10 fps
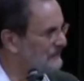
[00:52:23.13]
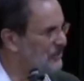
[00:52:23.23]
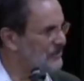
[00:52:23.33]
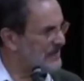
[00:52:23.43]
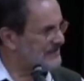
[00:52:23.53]

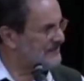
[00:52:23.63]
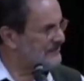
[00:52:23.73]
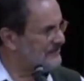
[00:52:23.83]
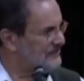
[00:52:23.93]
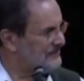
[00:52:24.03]
no, not
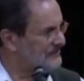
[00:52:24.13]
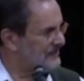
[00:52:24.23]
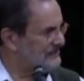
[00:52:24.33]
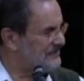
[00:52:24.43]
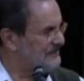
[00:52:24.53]
Cedar Cove.
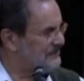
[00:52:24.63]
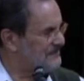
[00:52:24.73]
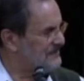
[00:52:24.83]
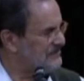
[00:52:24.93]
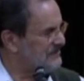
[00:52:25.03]
That was the
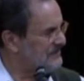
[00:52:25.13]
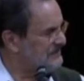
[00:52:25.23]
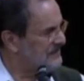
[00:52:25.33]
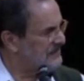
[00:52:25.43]
first place she lived.